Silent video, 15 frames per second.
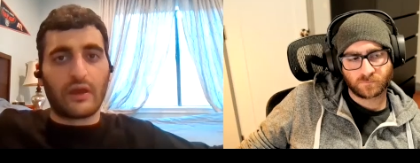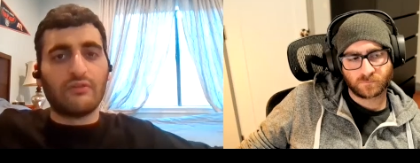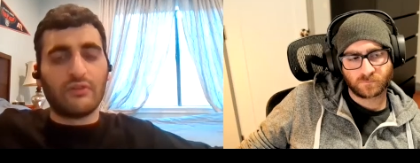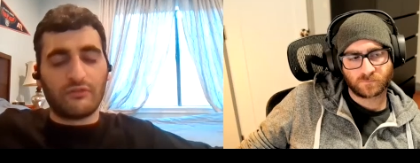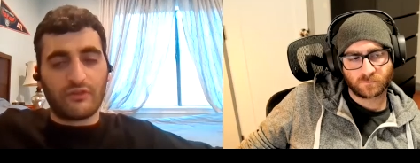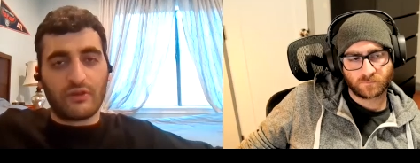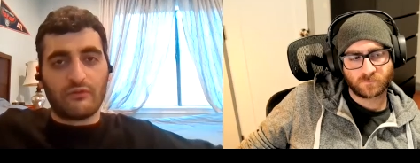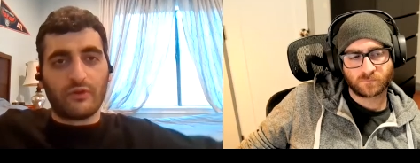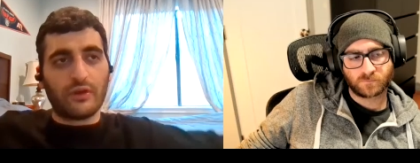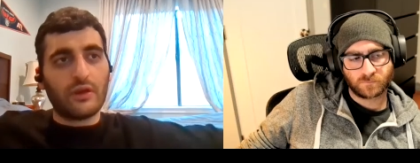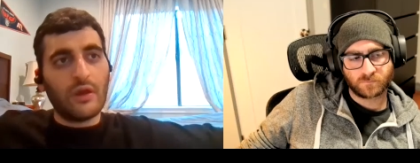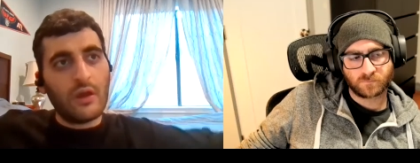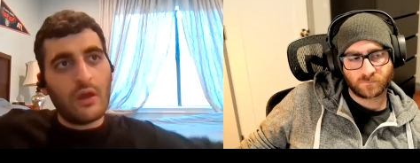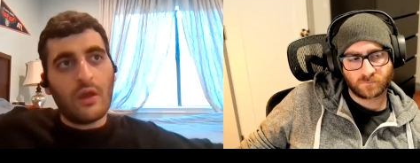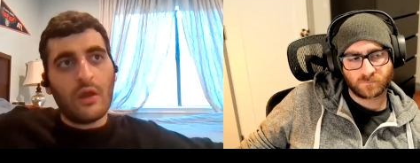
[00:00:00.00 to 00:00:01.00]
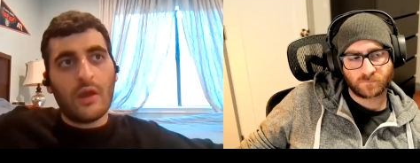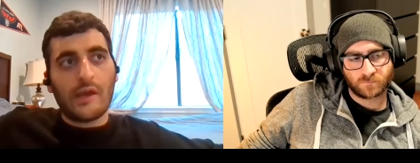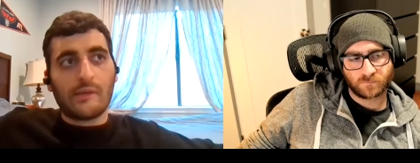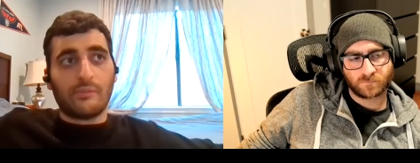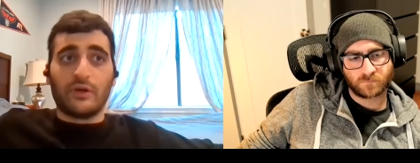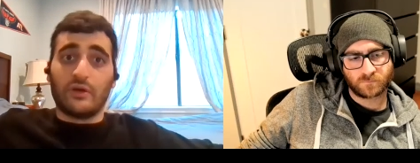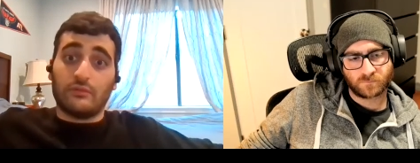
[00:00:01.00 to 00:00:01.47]
Speaker 1: heavy favorite.
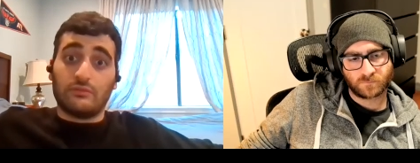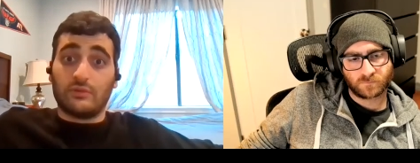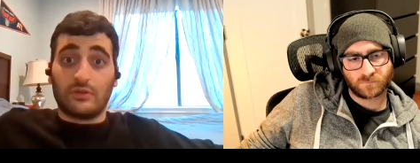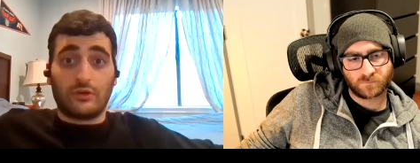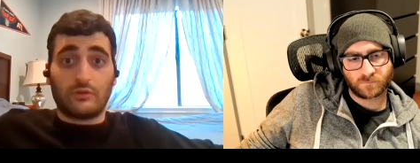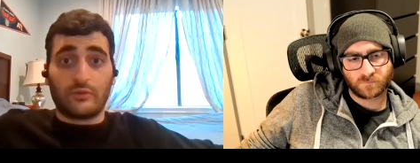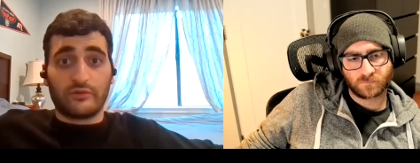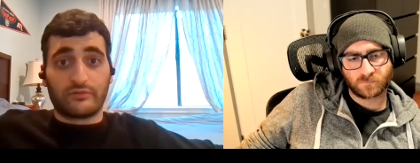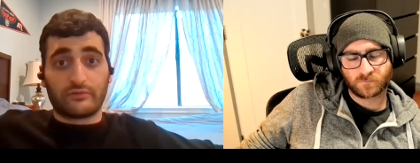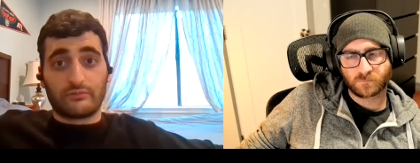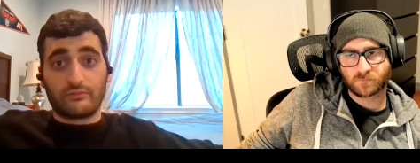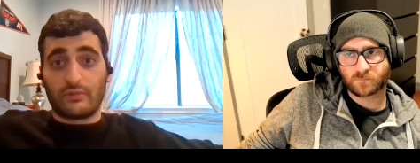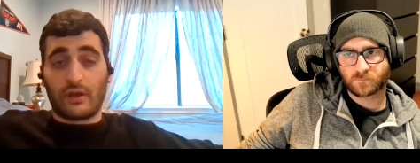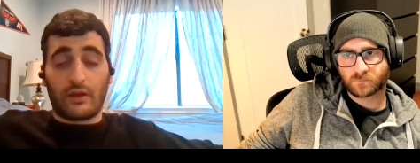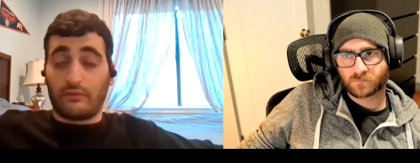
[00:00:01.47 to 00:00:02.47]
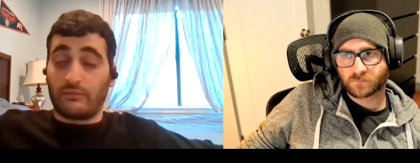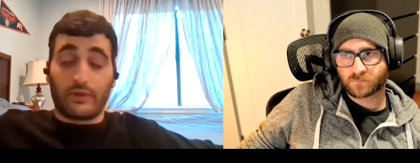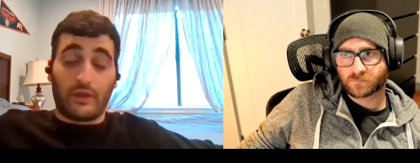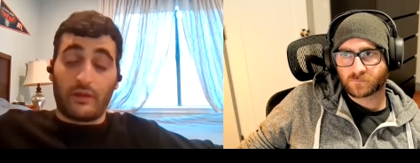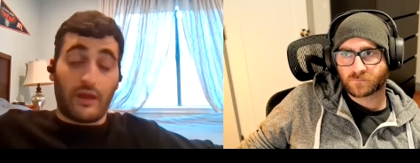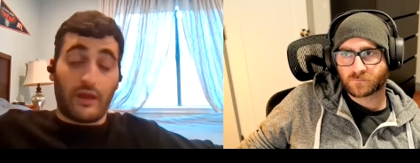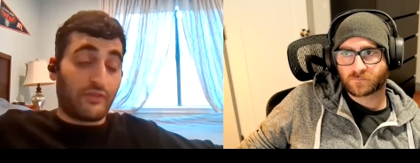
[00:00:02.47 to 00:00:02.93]
But he almost,
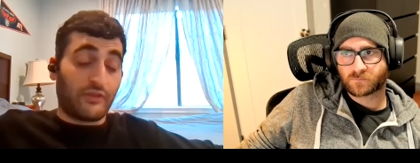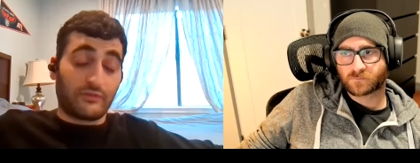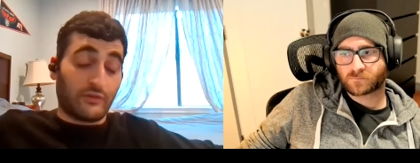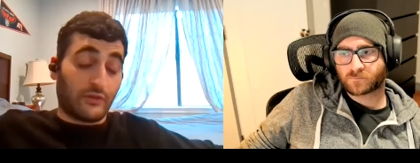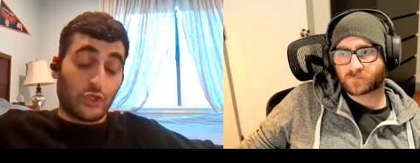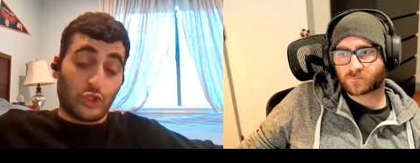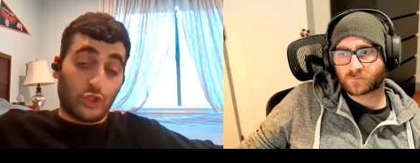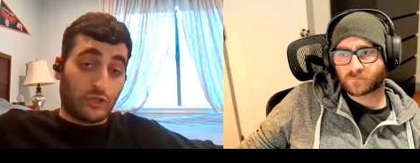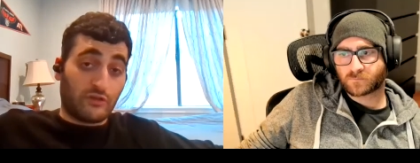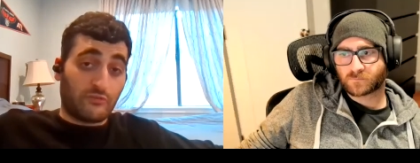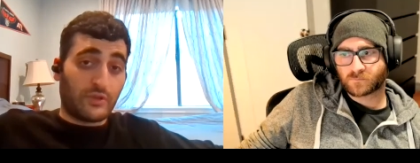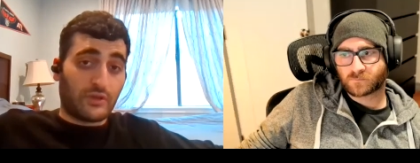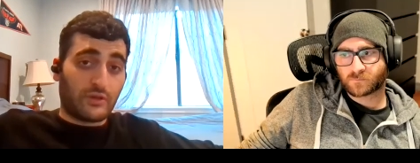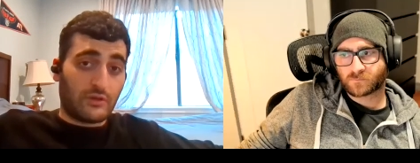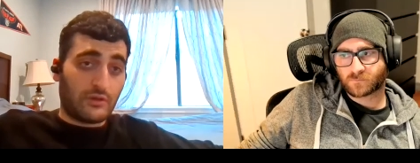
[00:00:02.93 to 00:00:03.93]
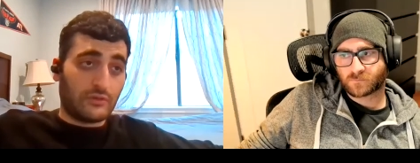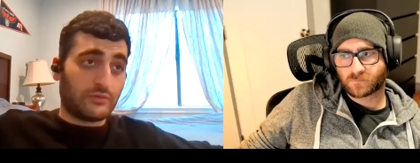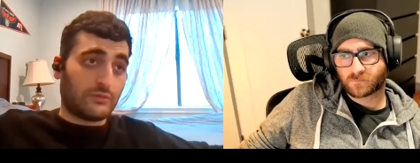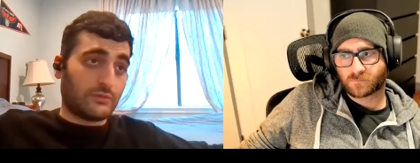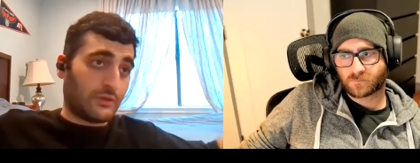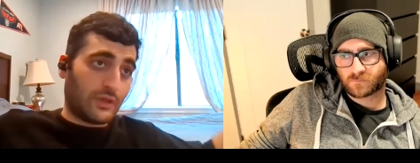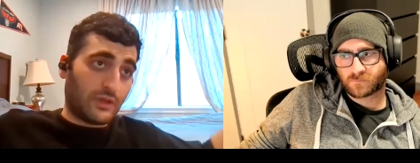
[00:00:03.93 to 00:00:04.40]
again, I think they should have been called.
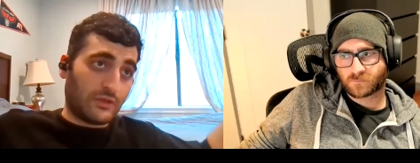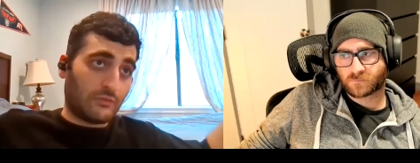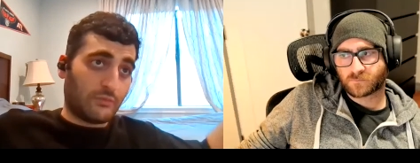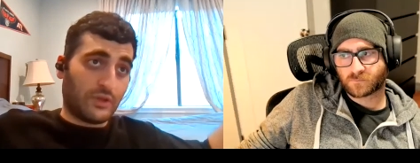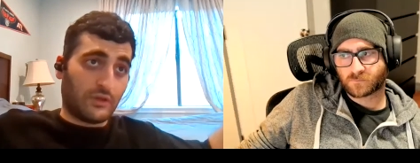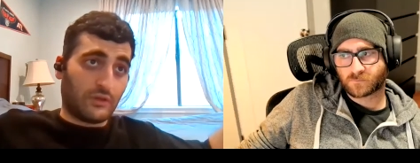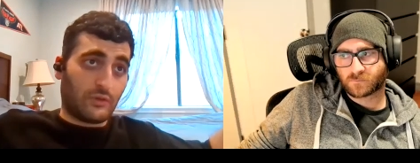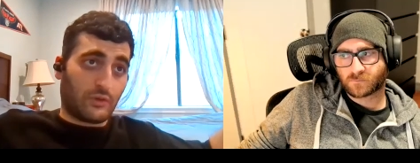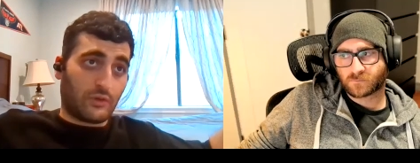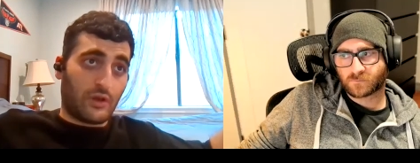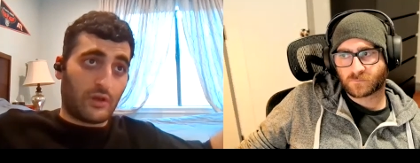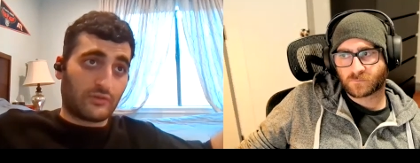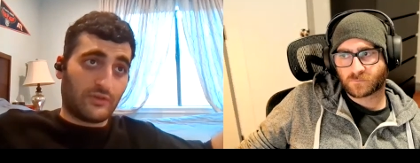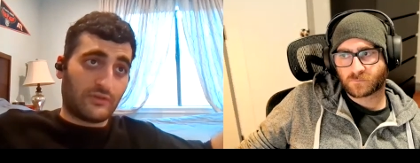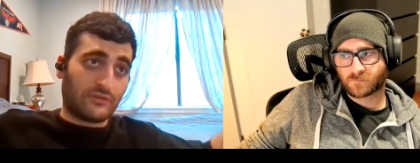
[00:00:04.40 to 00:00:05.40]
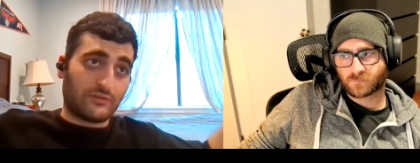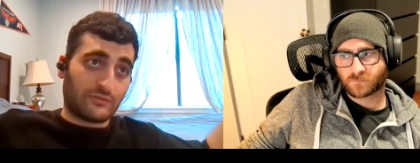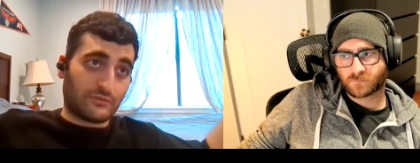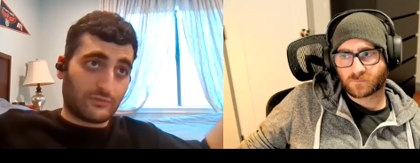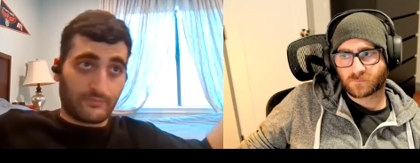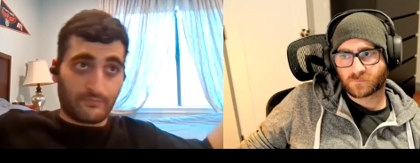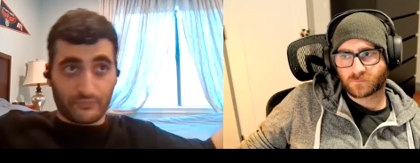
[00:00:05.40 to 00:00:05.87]
It ended up being a no
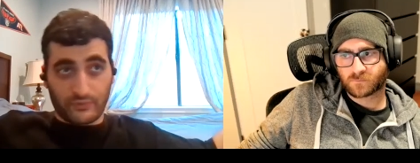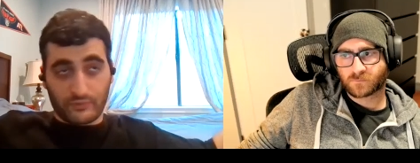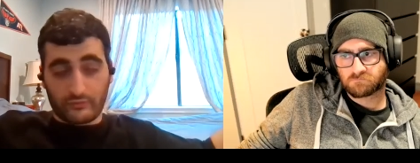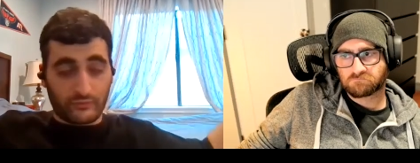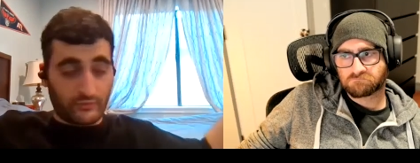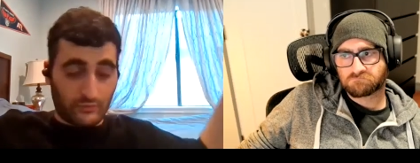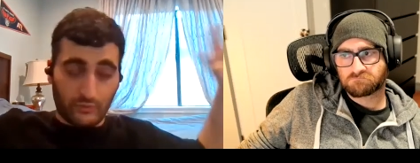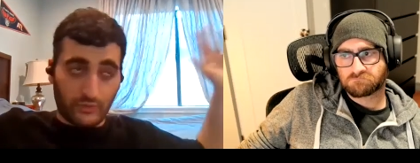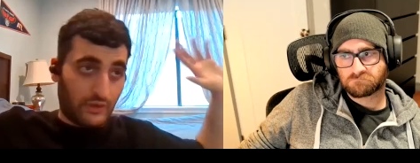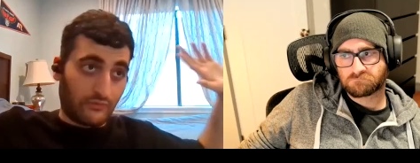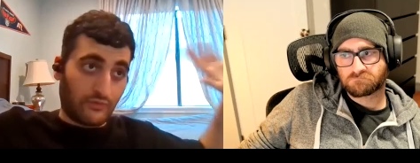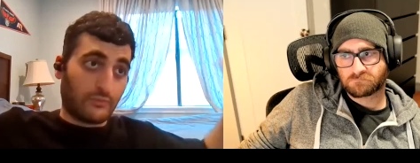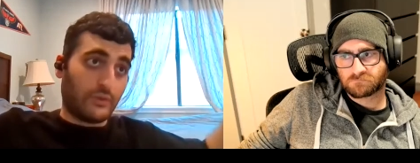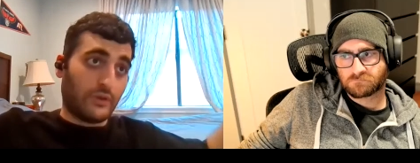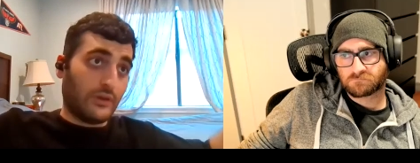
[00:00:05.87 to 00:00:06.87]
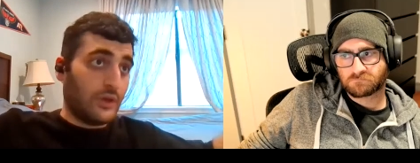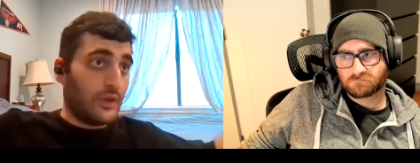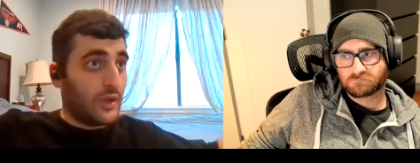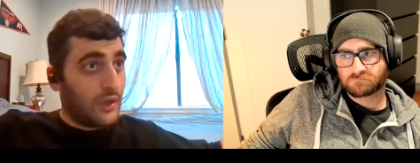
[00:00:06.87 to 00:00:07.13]
contest. So whatever. But